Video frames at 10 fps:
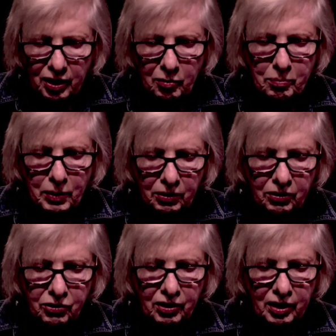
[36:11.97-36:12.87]
milk
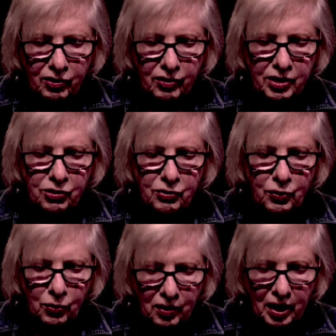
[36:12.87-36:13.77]
deliveries
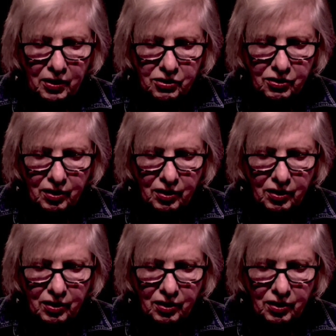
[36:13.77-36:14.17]
for us.